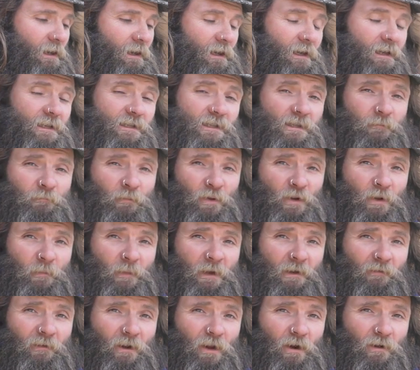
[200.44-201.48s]
is to put a
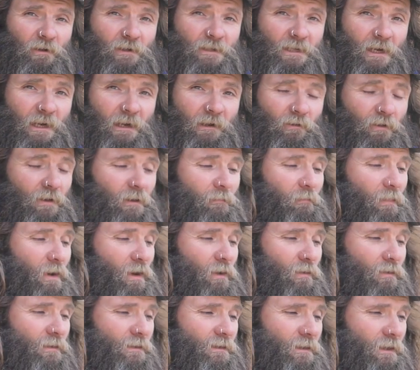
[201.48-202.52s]
bit of Loctite on your
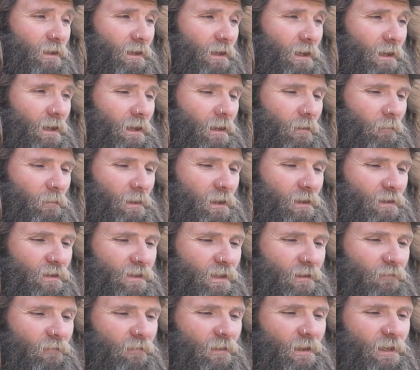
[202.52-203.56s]
bolts,
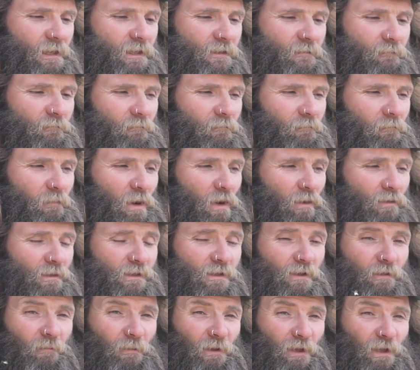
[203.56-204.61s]
because if these bolts
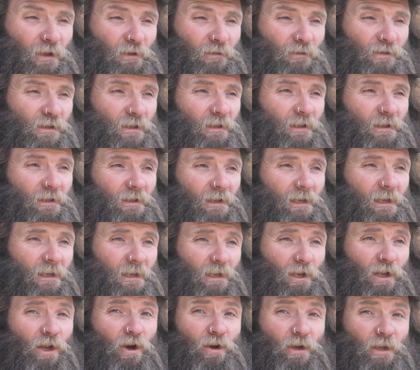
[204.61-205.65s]
come loose, they
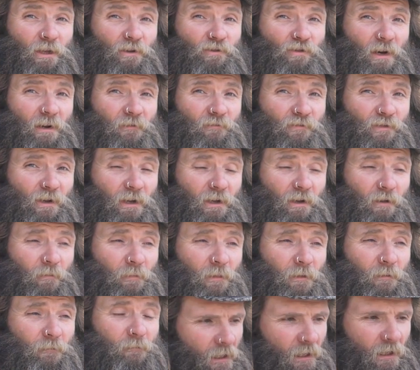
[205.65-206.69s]
can lock your drivetrain up.
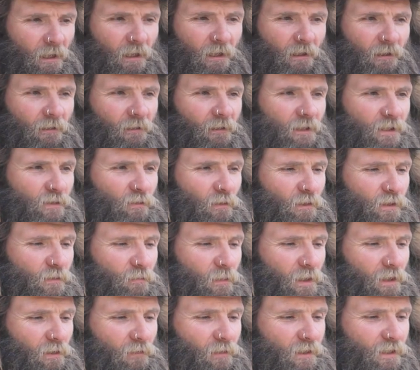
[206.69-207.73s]
This one's
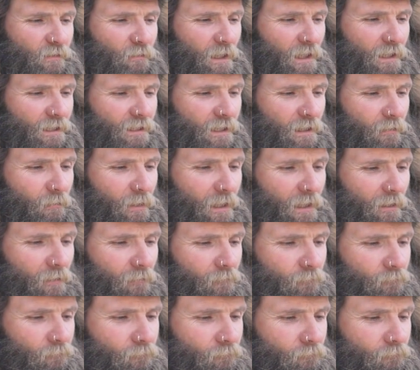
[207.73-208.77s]
been on the Spicy about
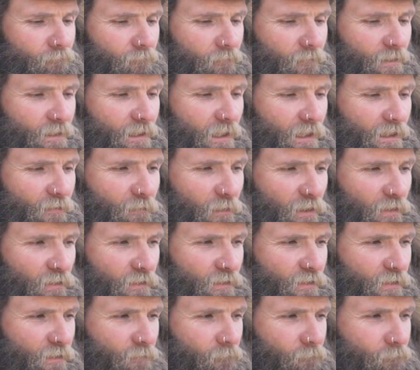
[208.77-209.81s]
6
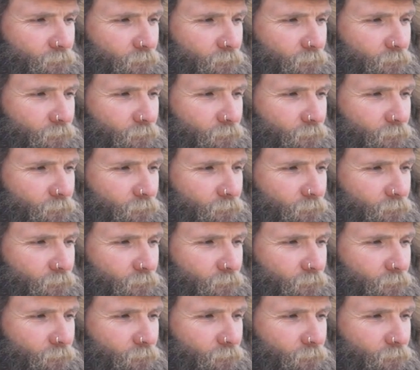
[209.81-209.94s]
months.